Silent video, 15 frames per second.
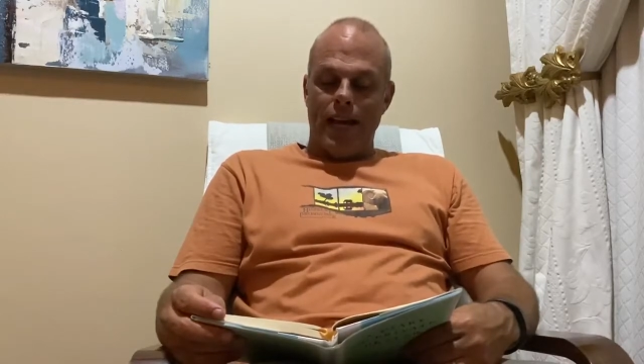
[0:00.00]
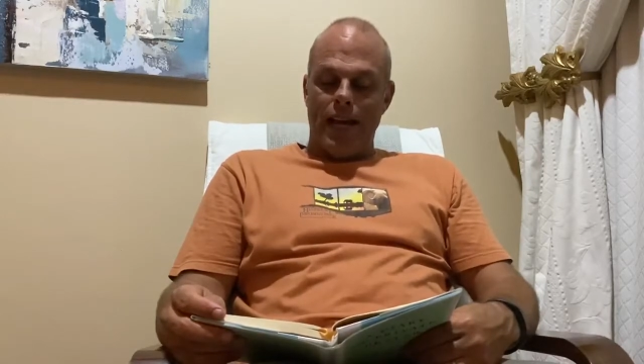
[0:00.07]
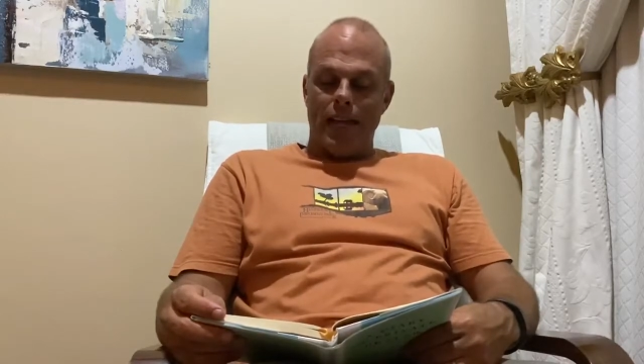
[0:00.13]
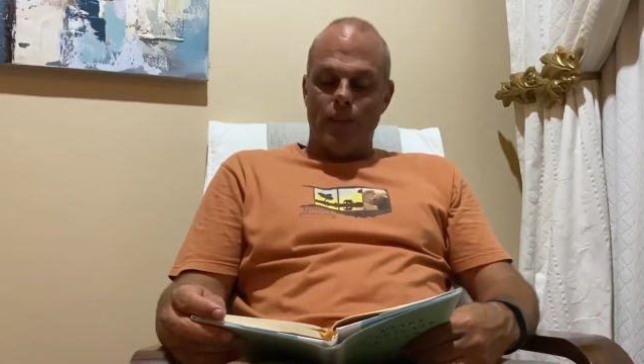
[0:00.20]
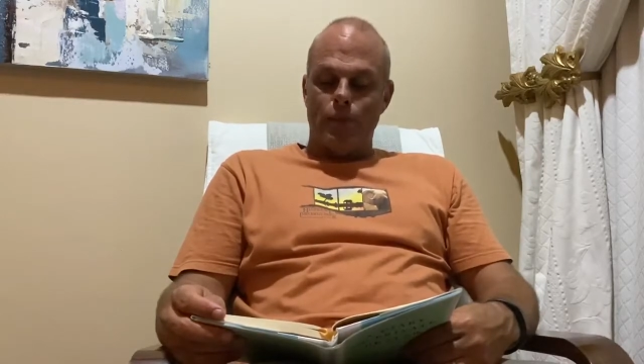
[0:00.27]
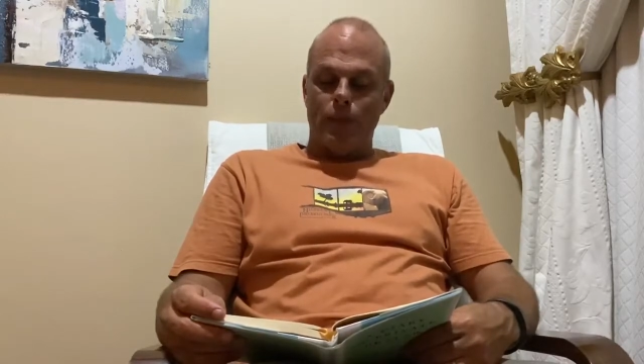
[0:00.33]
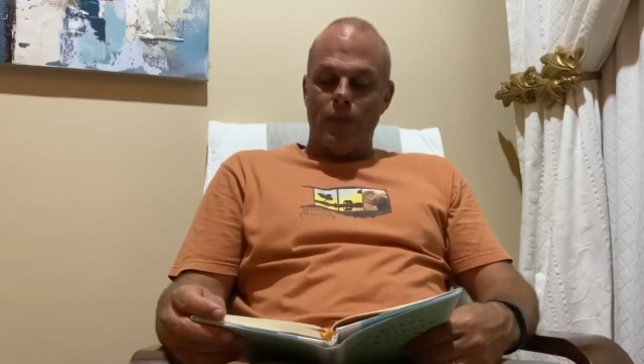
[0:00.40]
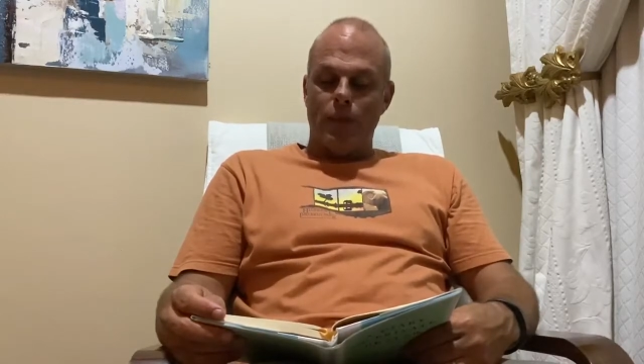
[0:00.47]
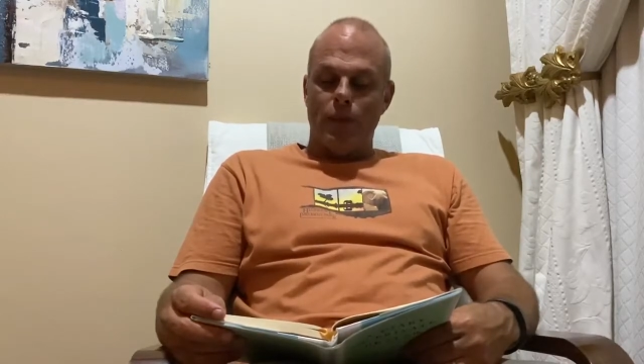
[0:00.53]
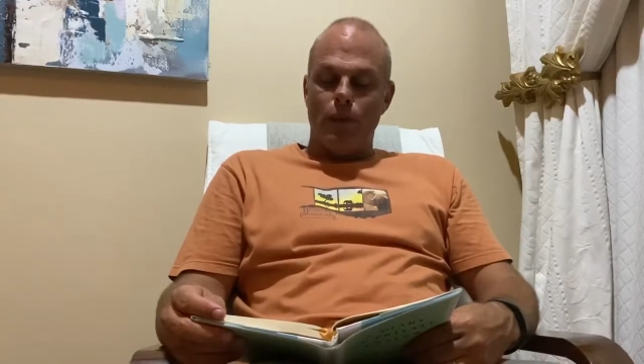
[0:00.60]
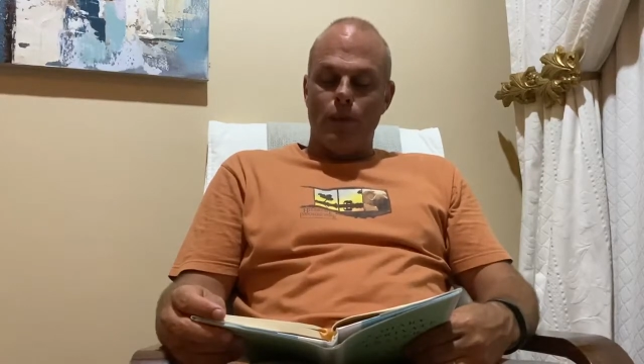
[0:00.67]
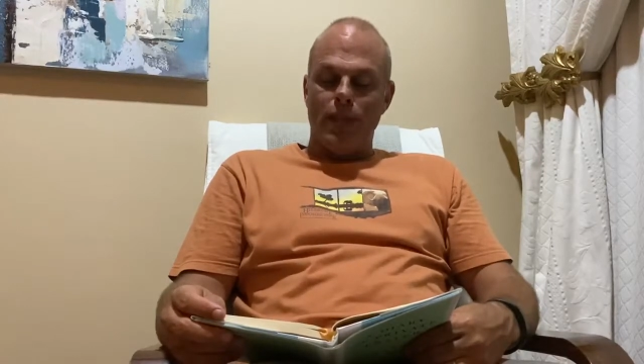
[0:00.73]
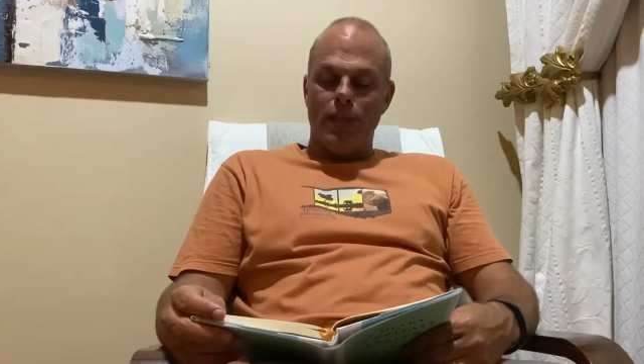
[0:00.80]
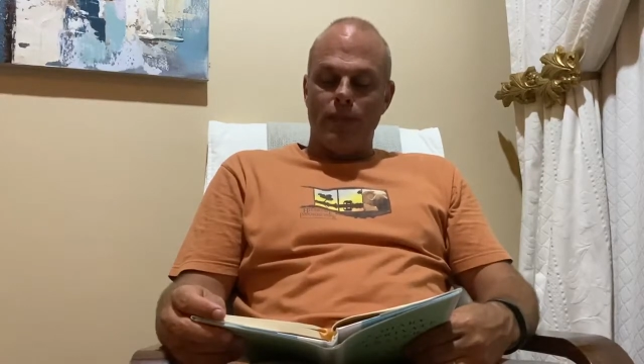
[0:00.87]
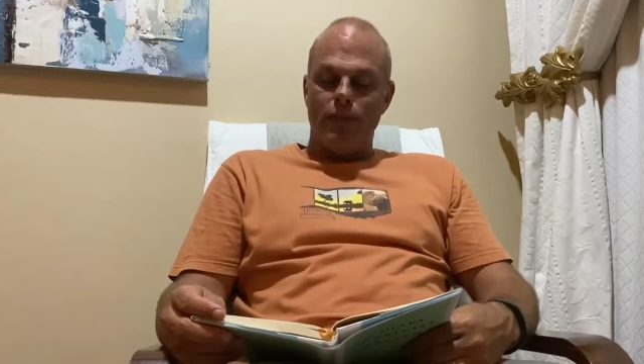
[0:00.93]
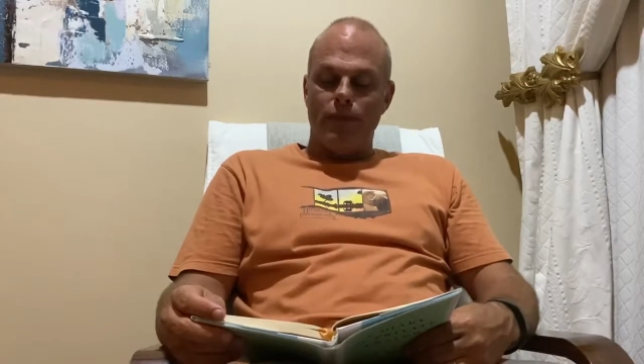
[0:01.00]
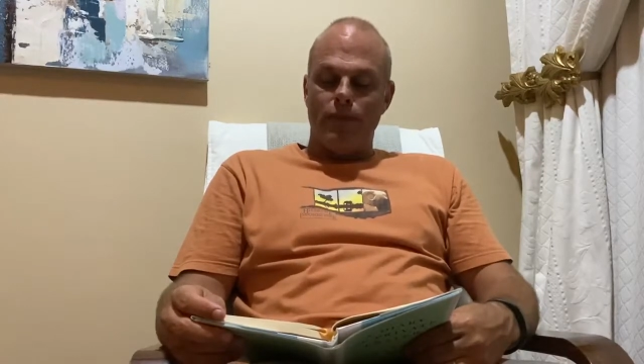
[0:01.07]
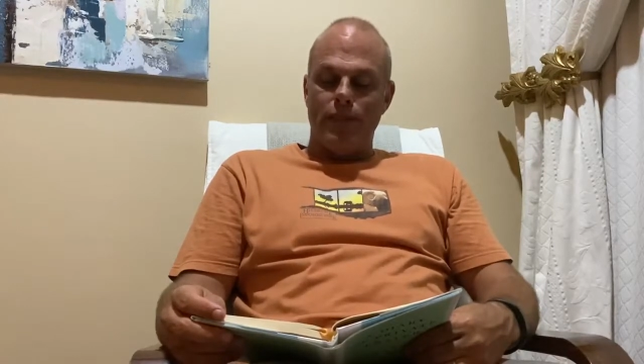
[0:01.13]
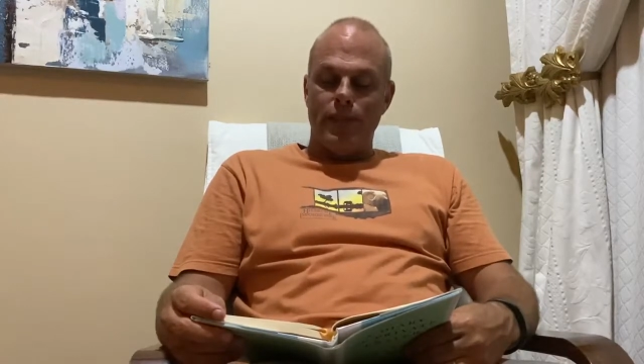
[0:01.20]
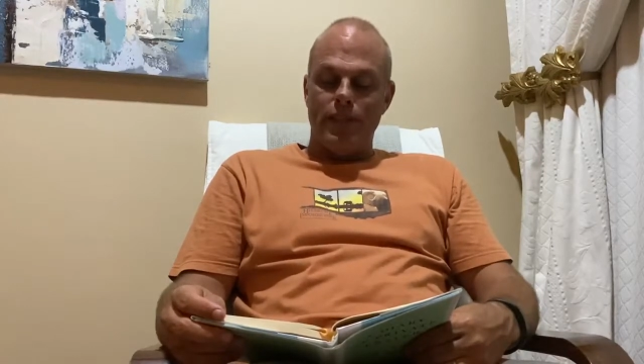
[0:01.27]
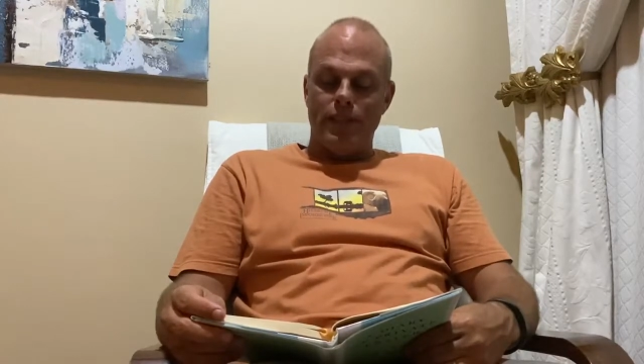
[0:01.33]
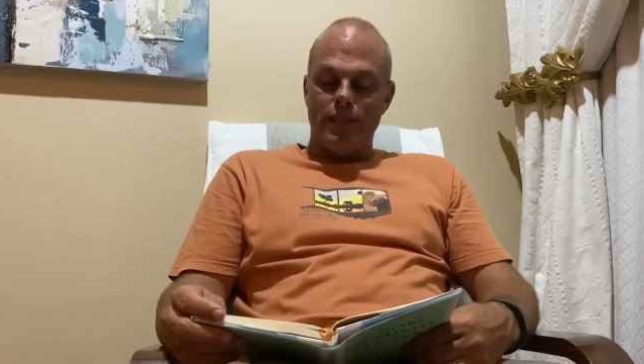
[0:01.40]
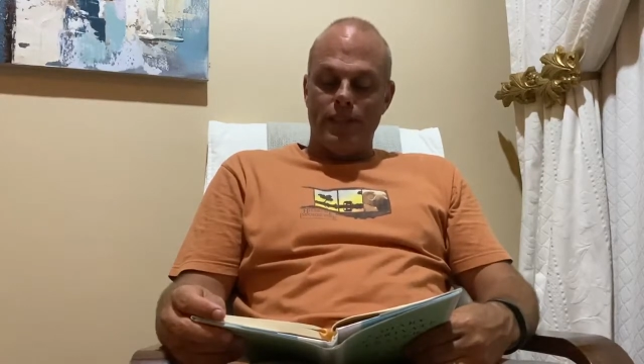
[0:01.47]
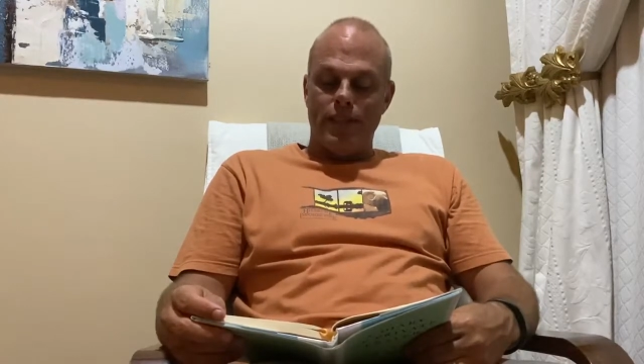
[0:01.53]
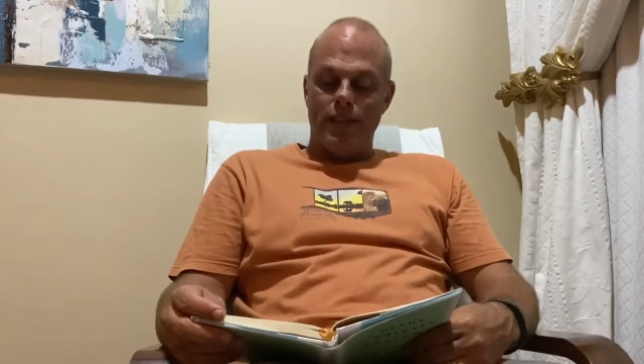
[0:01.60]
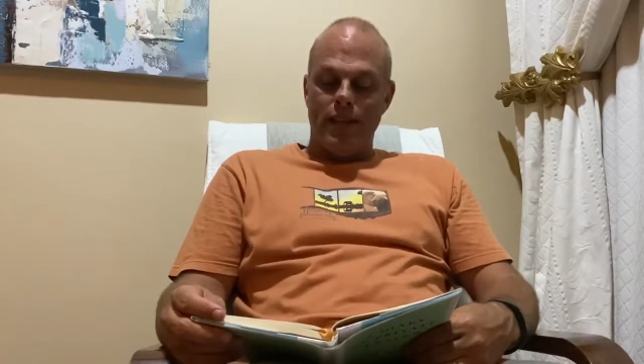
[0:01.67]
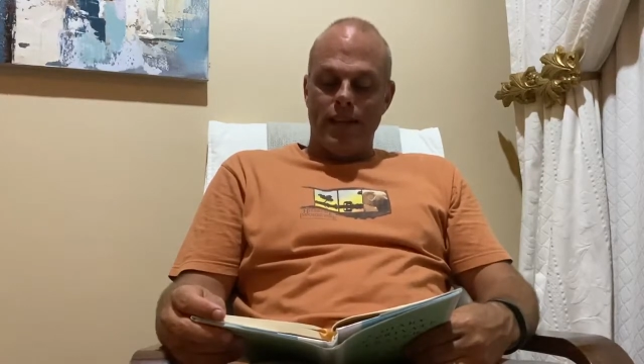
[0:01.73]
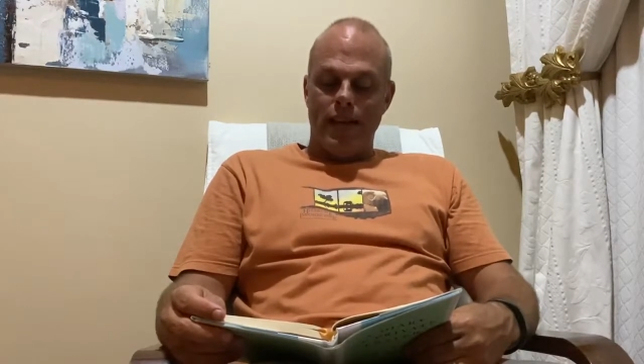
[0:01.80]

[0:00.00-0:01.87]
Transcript: as with a rich feast,